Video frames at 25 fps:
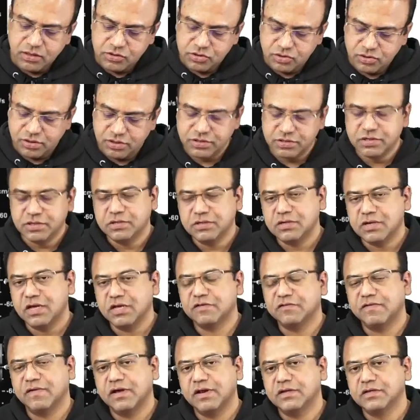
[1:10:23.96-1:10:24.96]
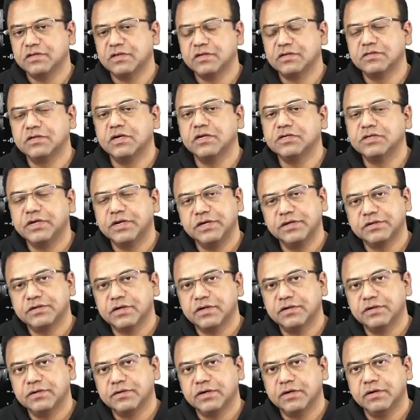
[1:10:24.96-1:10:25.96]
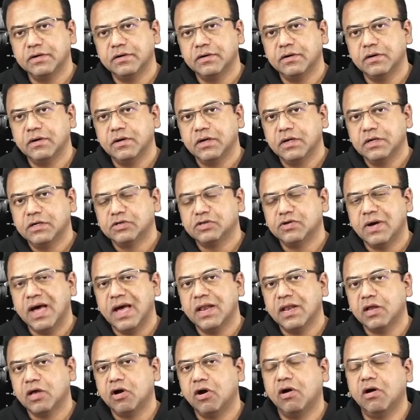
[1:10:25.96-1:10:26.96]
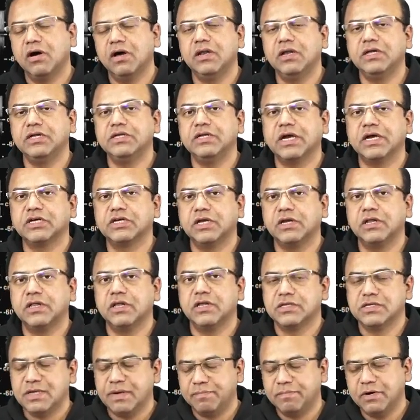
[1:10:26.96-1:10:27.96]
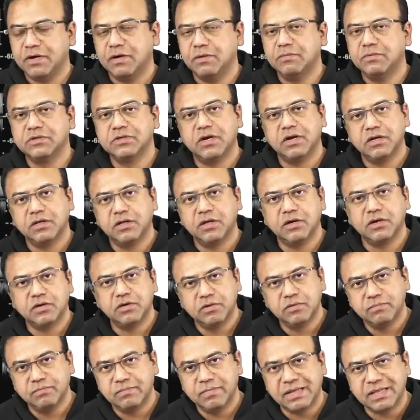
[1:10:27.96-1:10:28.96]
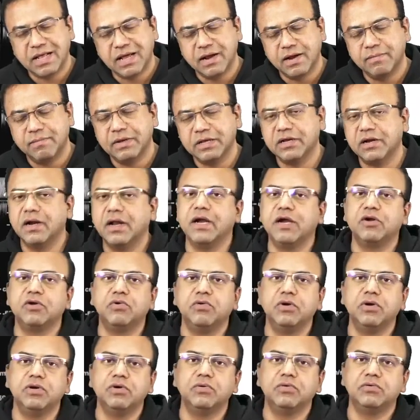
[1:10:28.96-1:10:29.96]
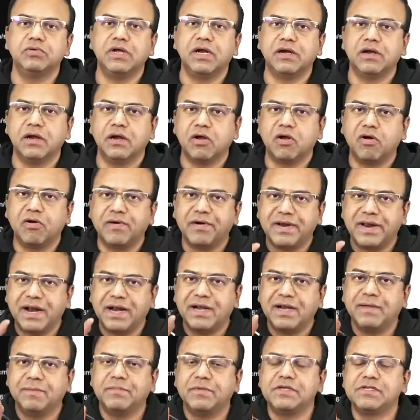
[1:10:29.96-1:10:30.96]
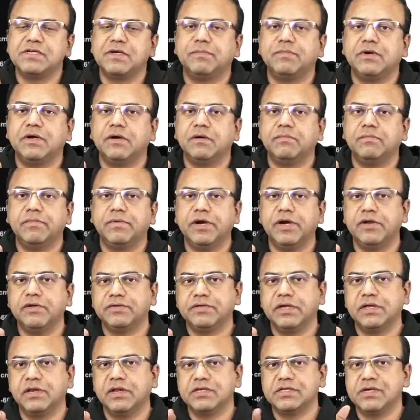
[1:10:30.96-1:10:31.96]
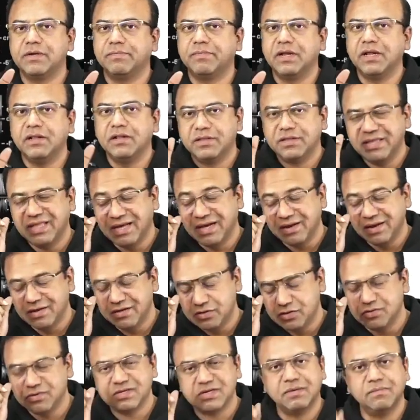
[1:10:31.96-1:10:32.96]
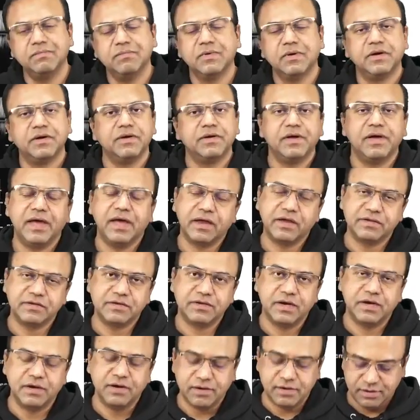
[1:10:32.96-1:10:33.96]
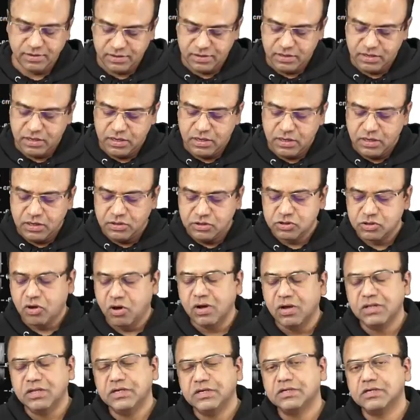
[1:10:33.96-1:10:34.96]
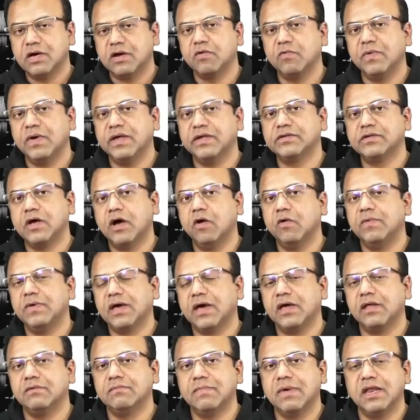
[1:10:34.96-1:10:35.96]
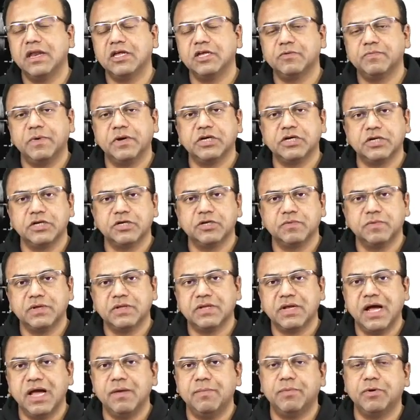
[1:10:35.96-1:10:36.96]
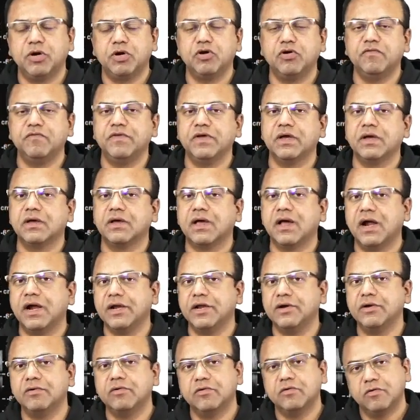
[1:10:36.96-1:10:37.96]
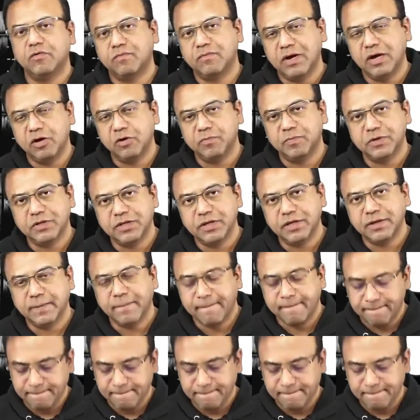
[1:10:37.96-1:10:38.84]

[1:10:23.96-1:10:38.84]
So this is as far as the surgery is concerned. So alcohol injection in the septum is another method, method I told you that will contract up the septum reducing the septal thickness to some extent. So, all these are ways how we can manage patients with hypertrophic cardiomyopathy.